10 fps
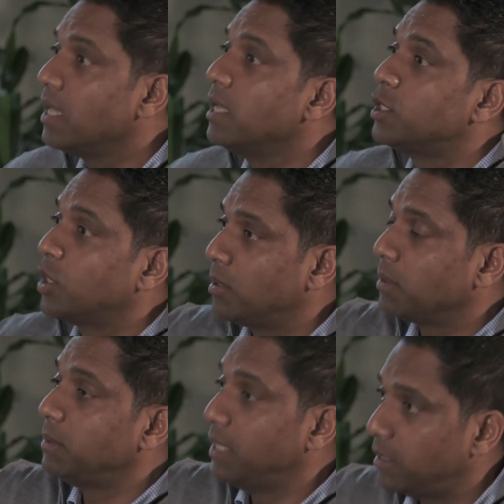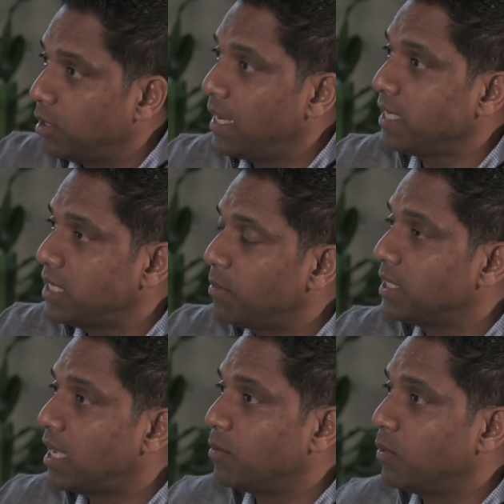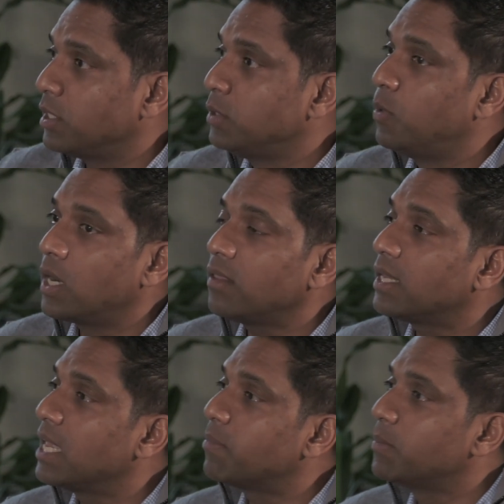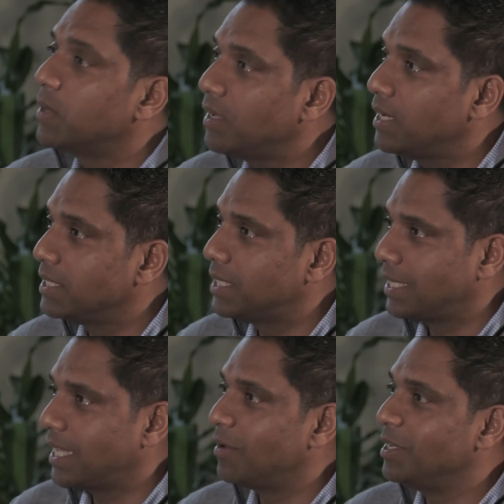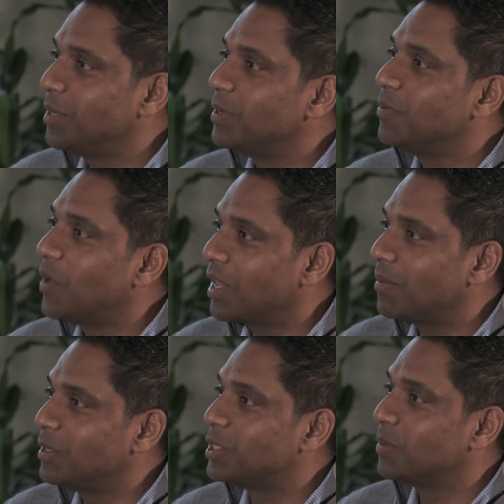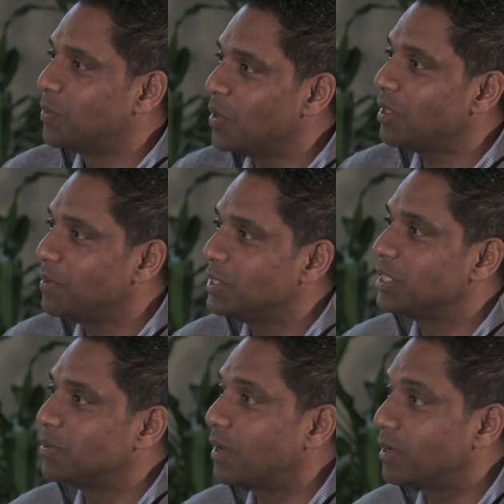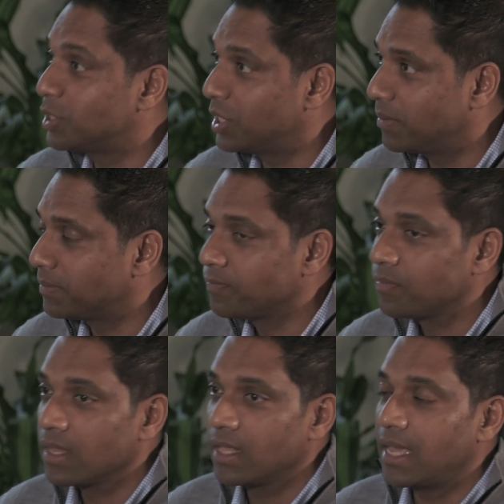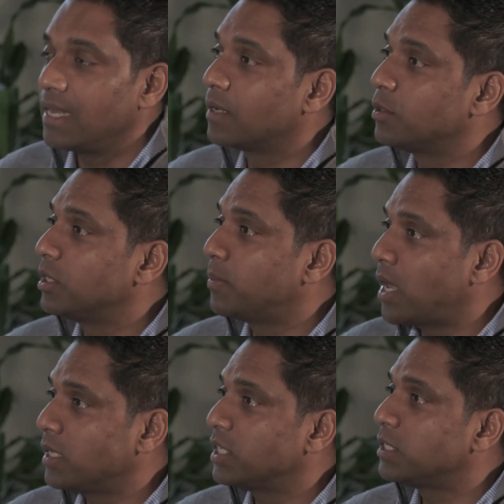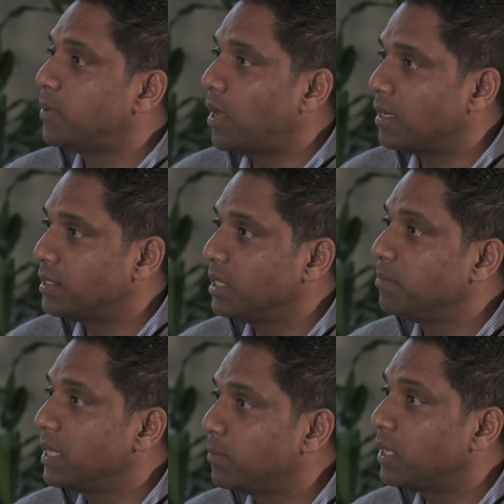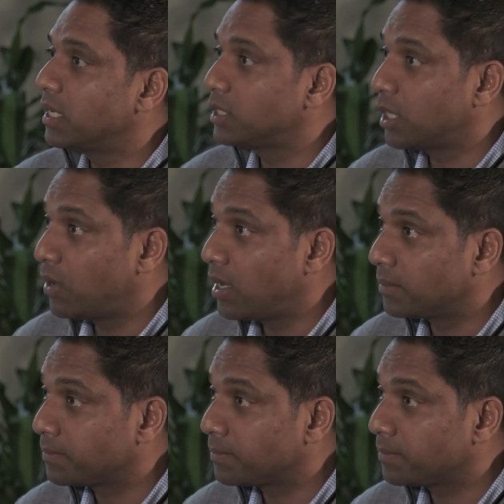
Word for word: So the next level down was, what are the capabilities that will need to be developed to support the business model shift? That includes your process, policy, people, and so on.